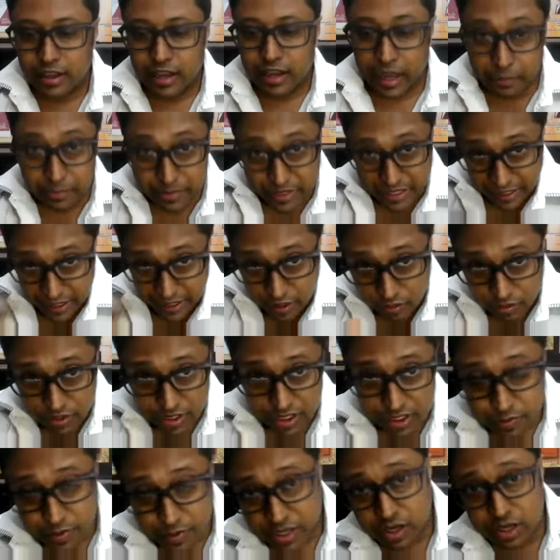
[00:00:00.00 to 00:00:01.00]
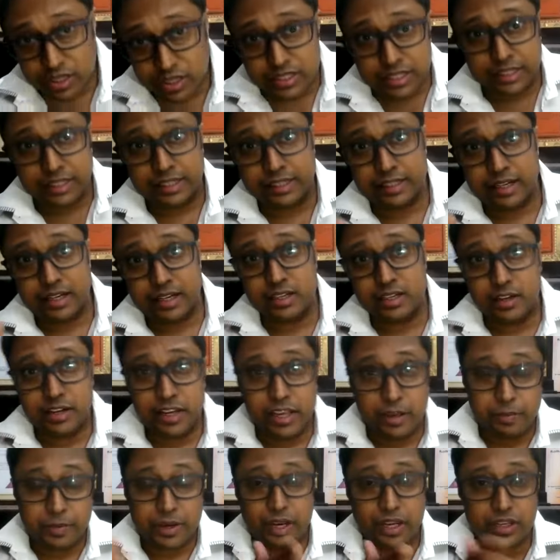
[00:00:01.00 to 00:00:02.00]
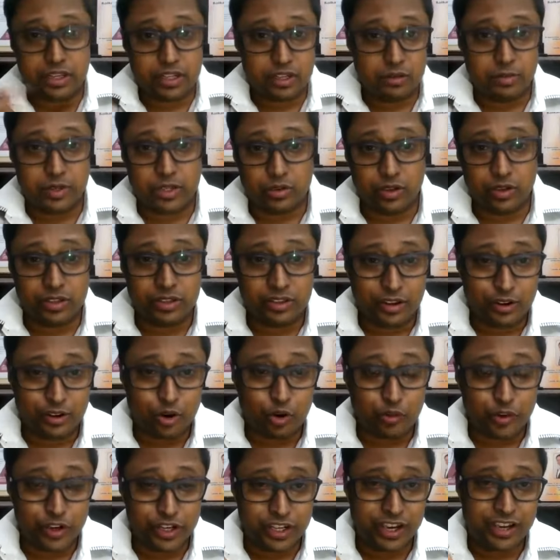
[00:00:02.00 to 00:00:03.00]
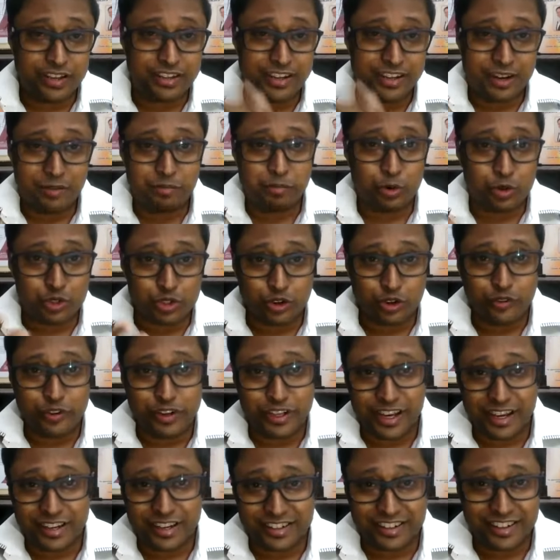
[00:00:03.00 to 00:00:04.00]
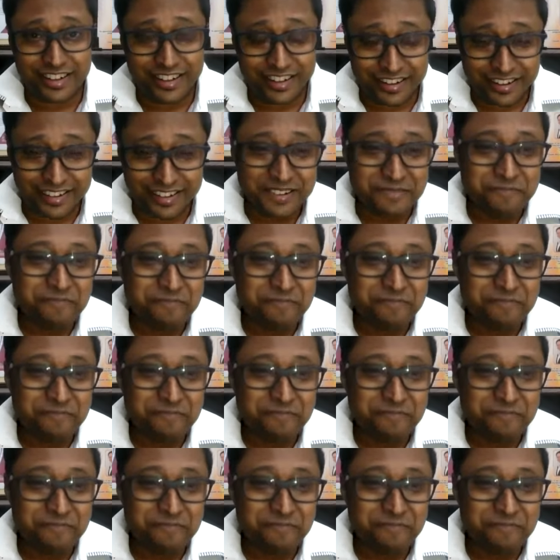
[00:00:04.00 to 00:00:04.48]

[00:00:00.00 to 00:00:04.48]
I'm telling you this because there's a deep connection between the COVID-19 and post-COVID-19 era.